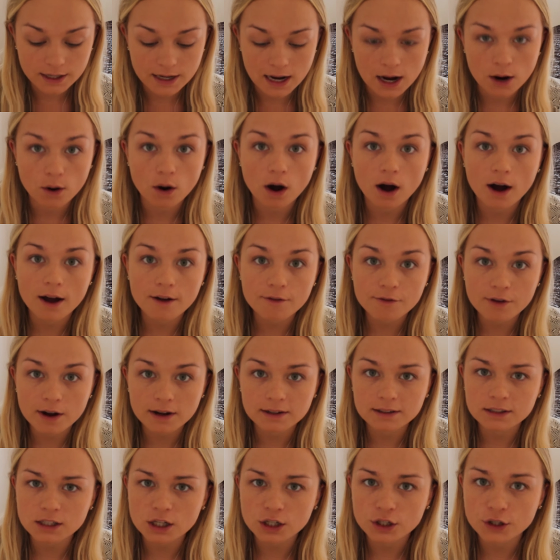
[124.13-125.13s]
Now I
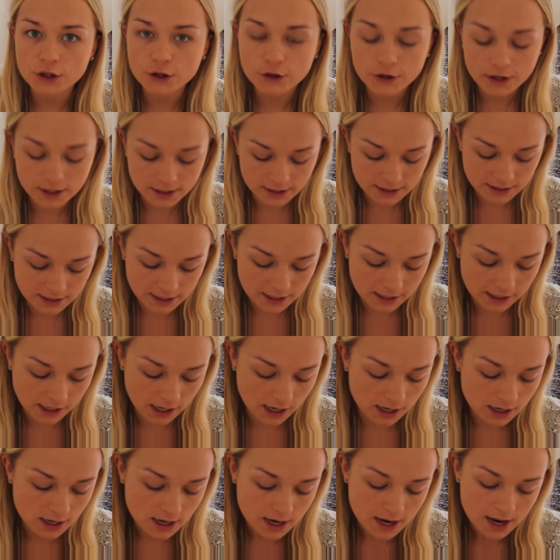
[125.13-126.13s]
found a new
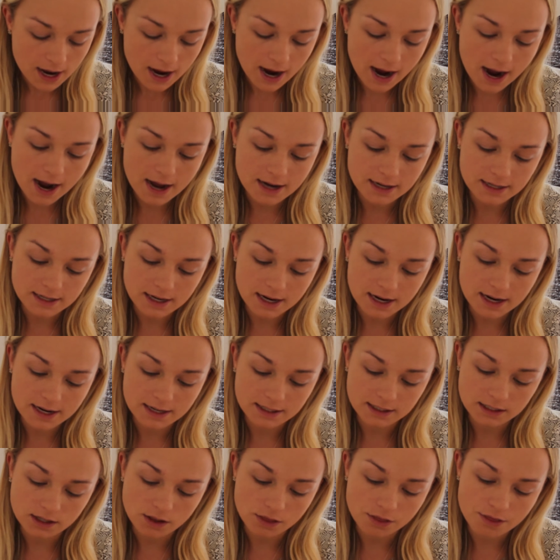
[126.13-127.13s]
concealer, and
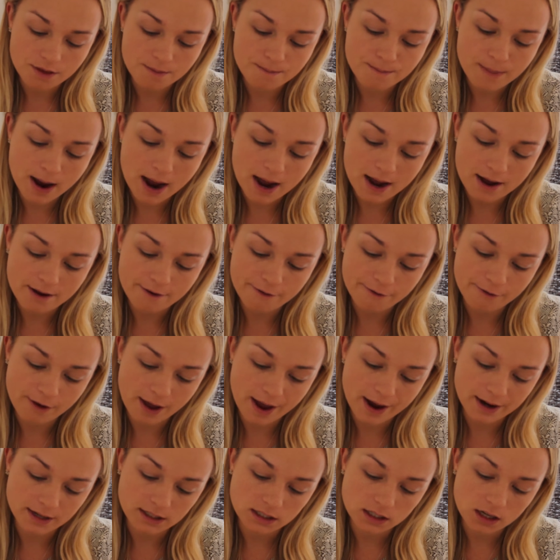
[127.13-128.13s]
it's the Matte
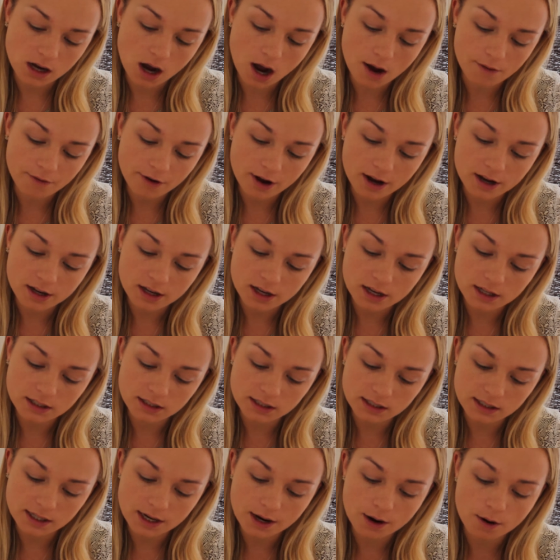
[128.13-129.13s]
Effect Cover and
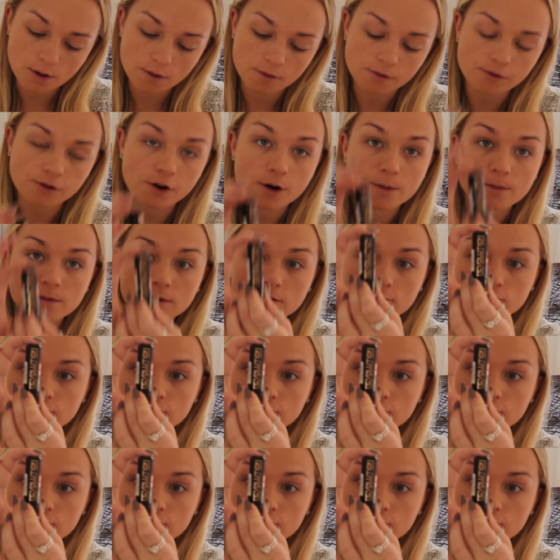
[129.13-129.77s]
Conceal from